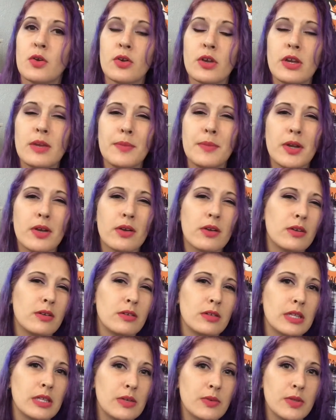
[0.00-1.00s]

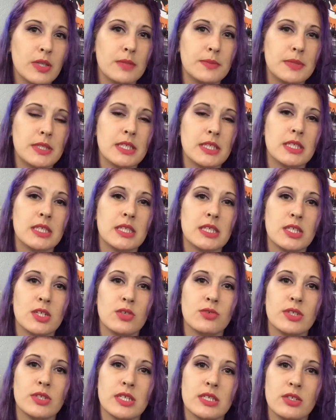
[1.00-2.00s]
creamier liquid lipsticks that
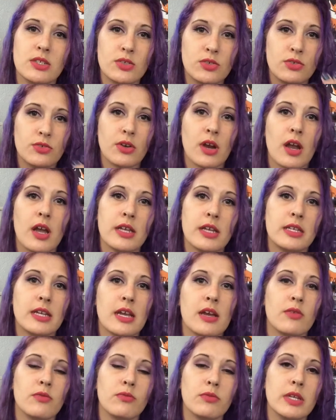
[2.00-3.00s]
don't tend to dry
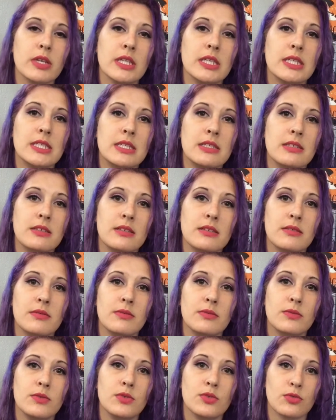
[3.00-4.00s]
down really
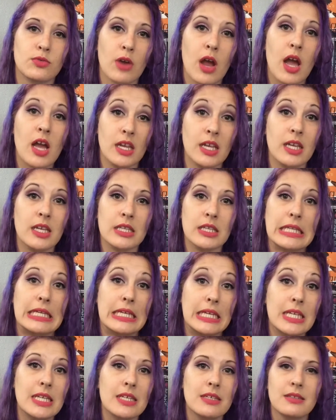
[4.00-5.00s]

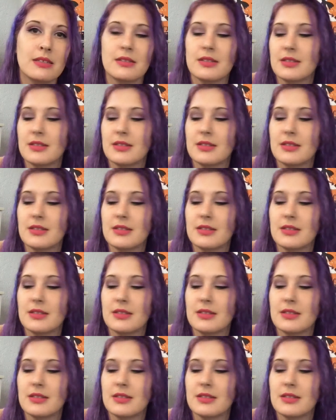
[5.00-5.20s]
dryingly.